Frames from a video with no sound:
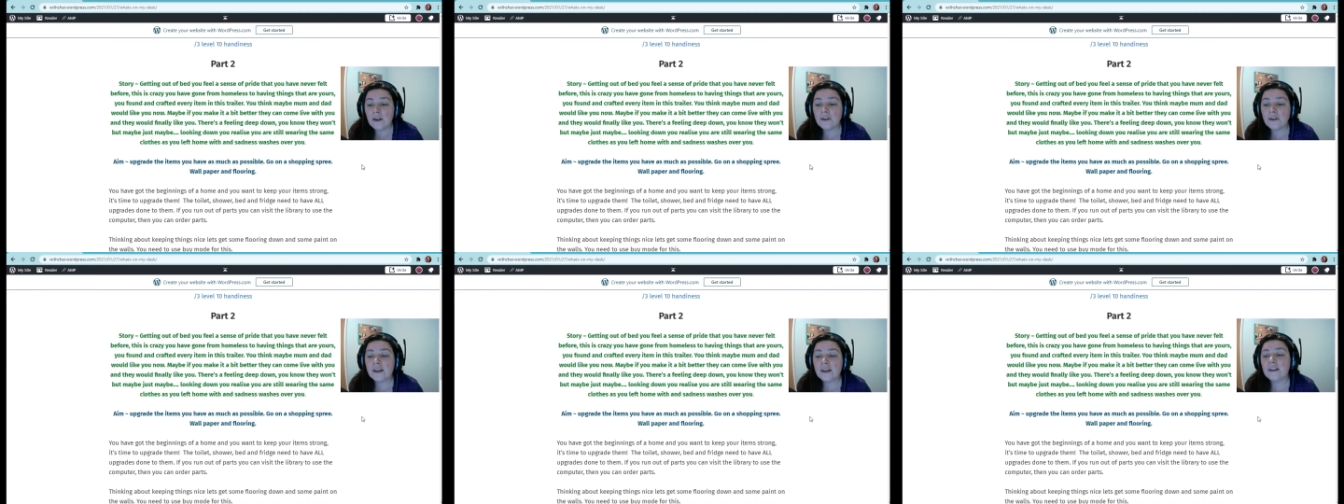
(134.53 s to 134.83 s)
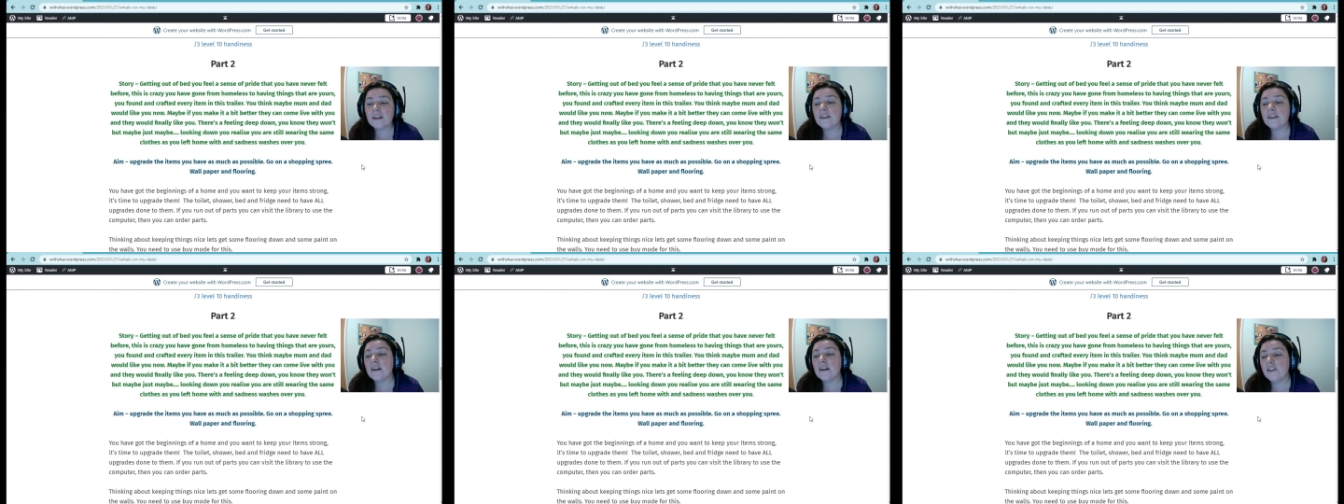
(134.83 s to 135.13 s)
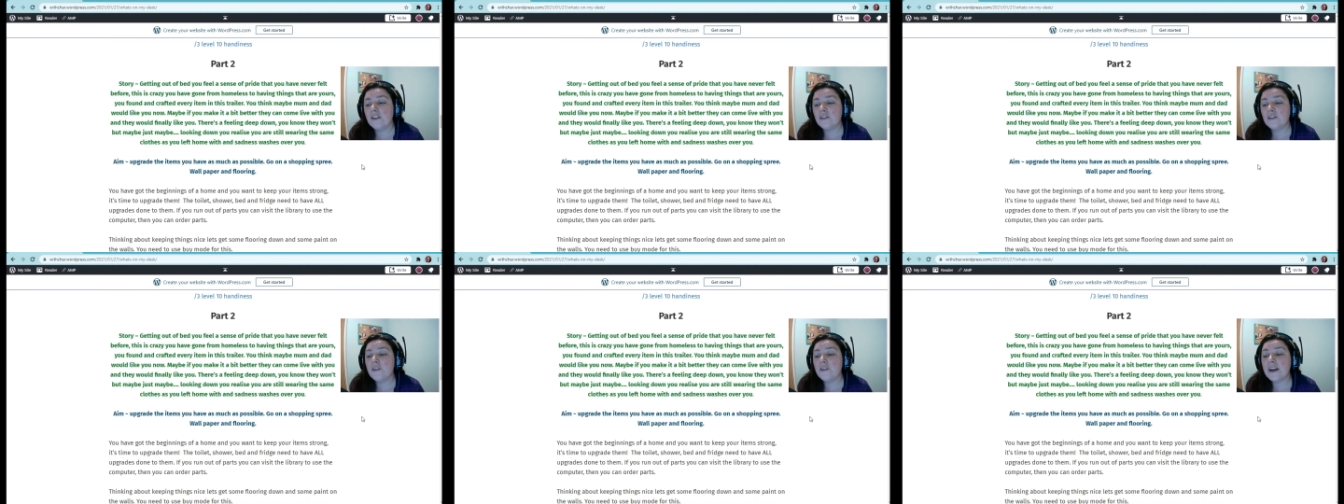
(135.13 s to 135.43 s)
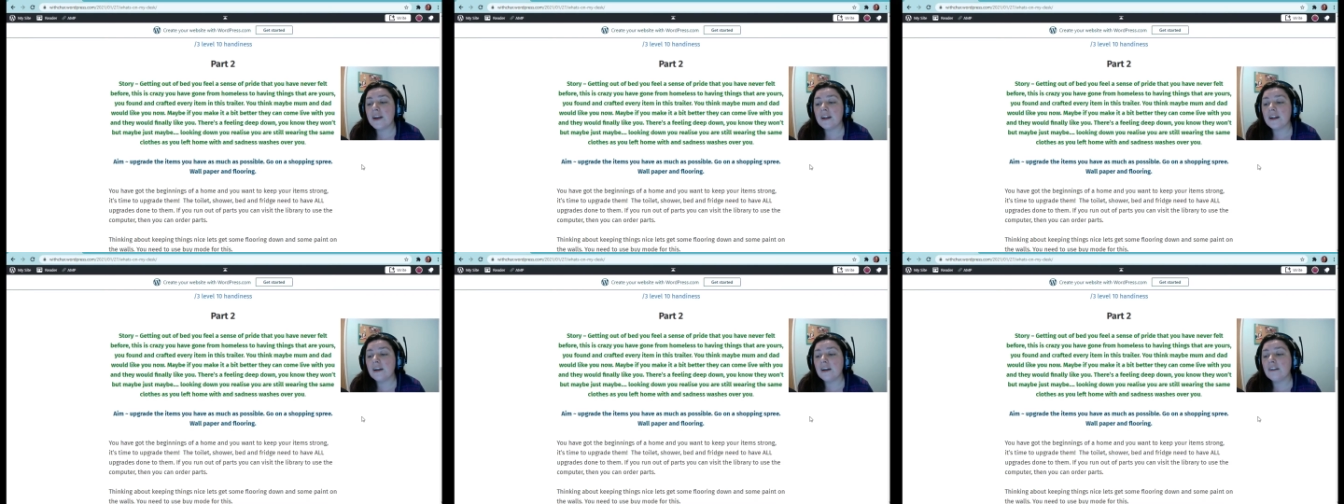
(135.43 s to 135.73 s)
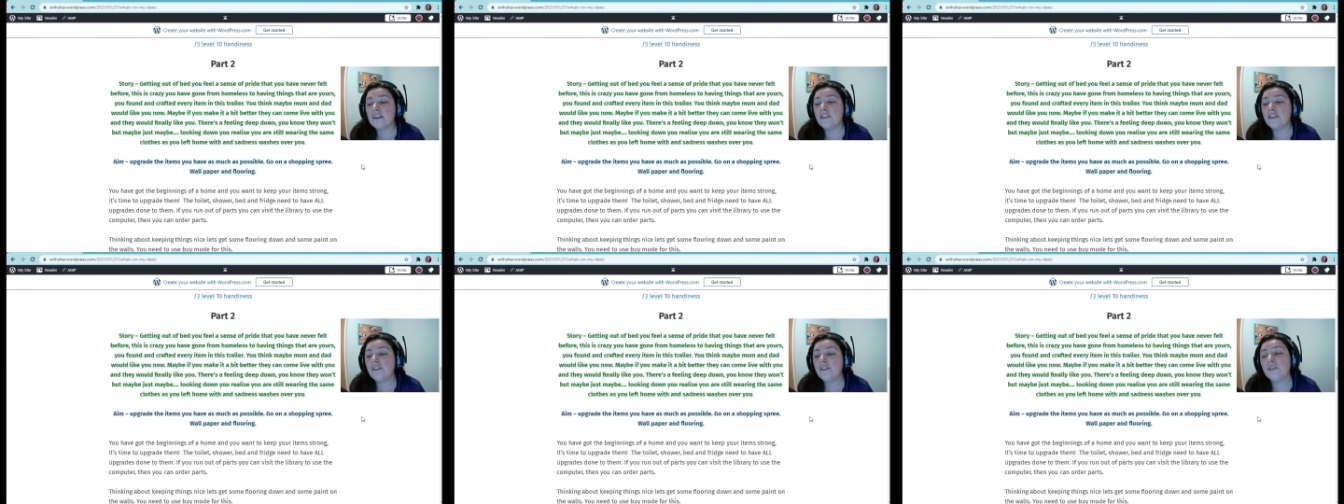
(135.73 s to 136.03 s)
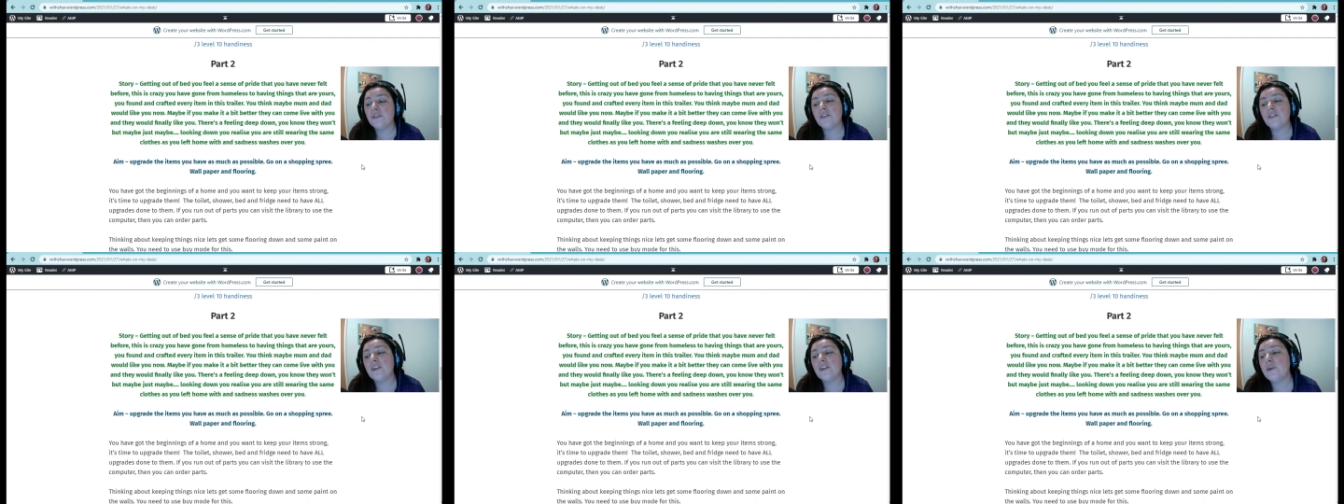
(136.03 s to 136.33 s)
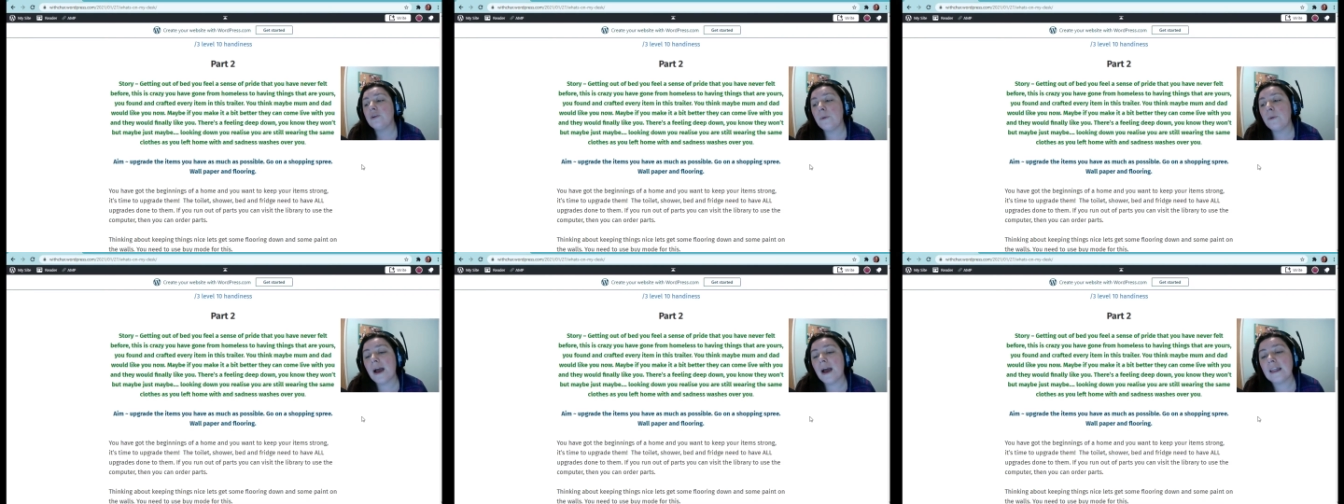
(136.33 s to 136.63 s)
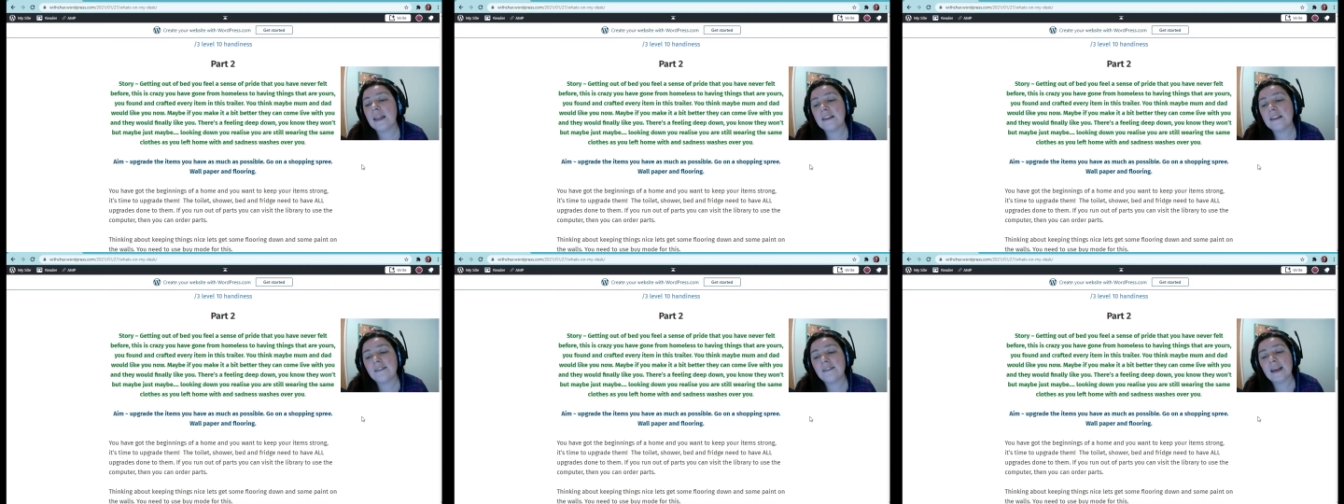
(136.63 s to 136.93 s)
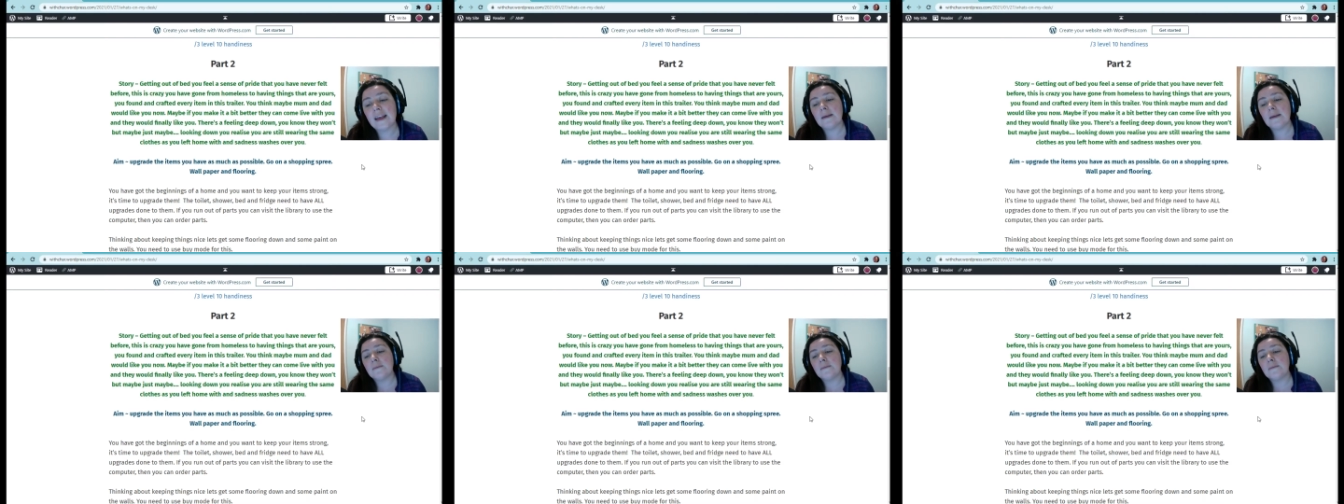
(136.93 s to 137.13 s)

Looking down, you realise you still wear the